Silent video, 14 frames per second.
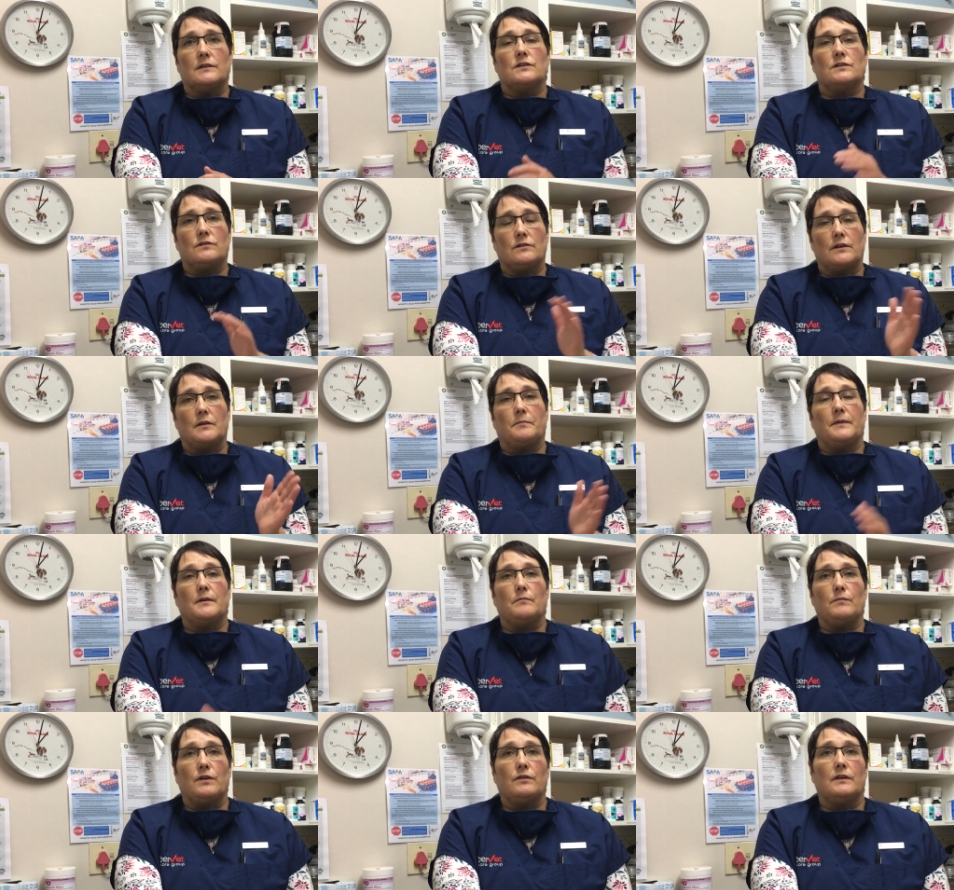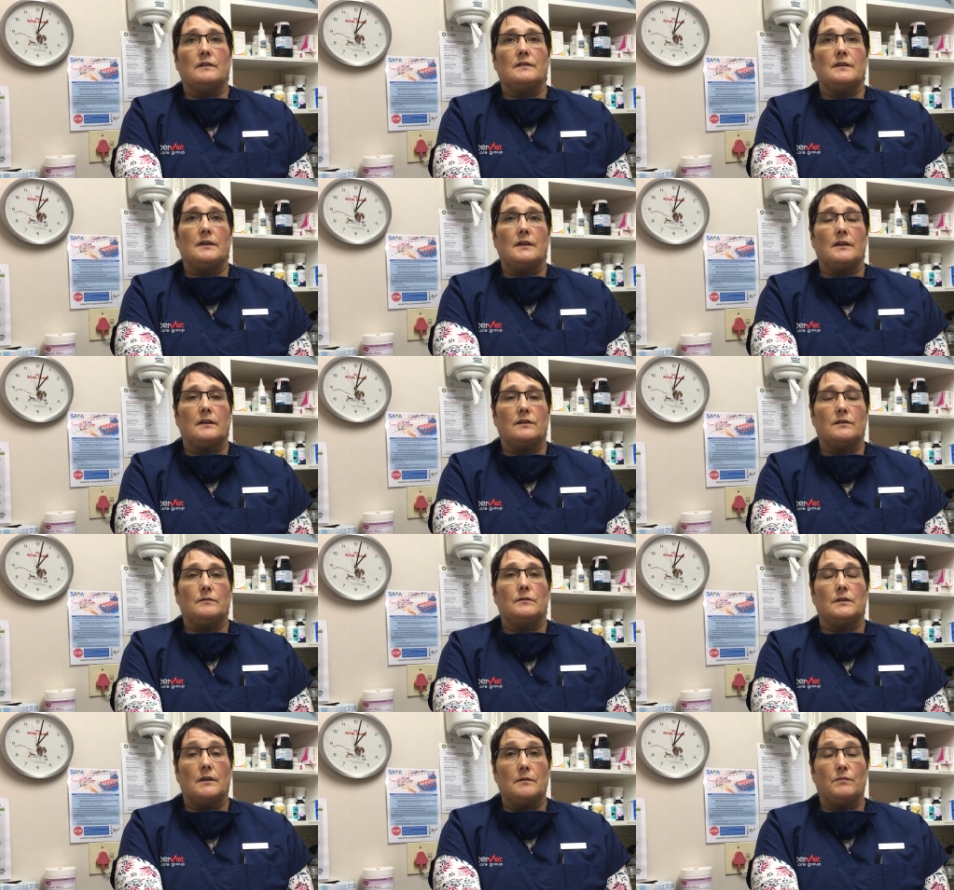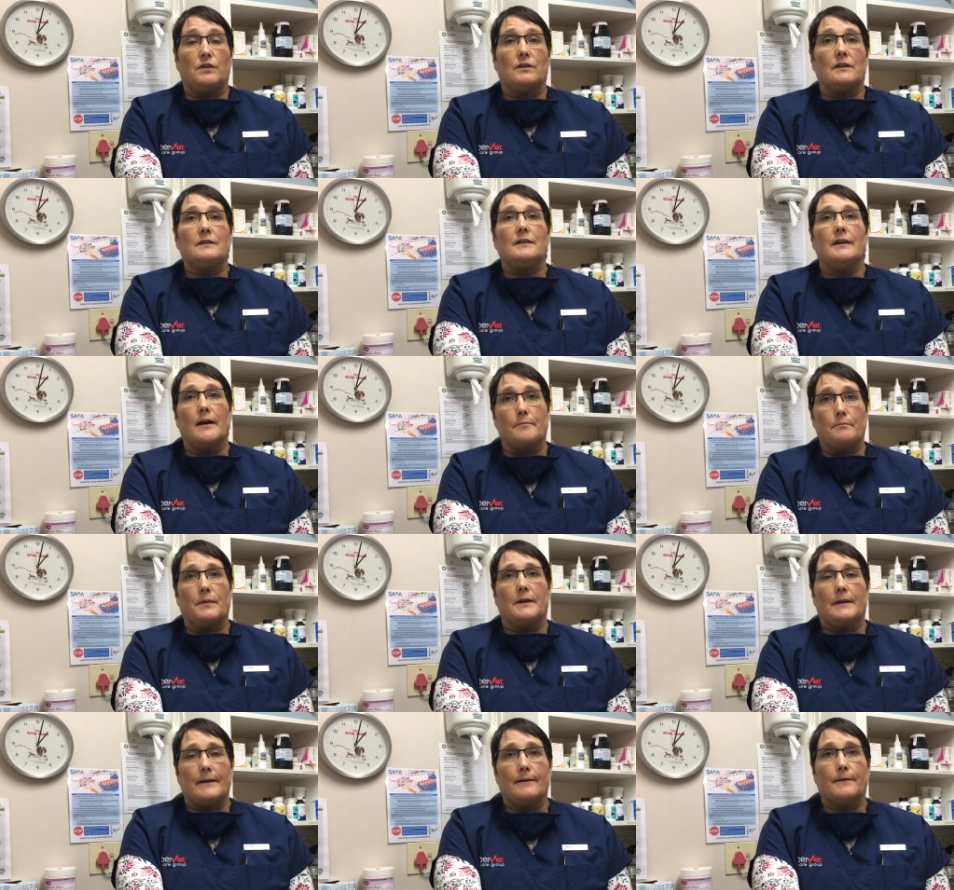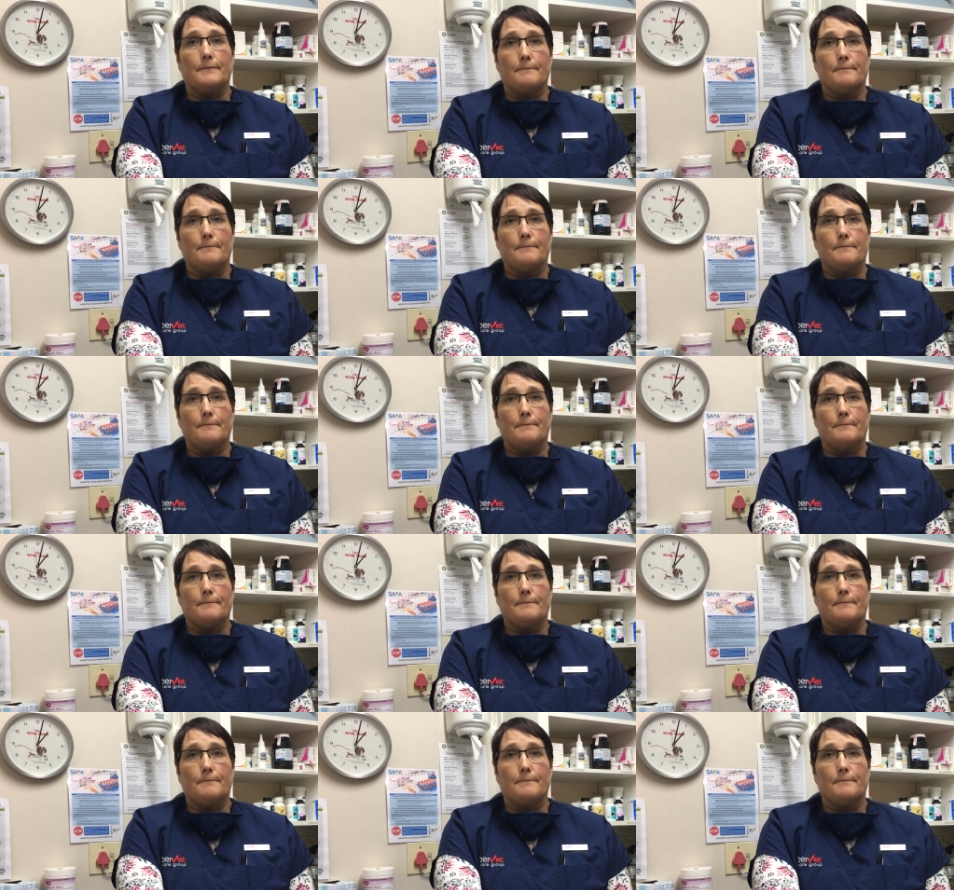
just to keep the immunity up. Yeah.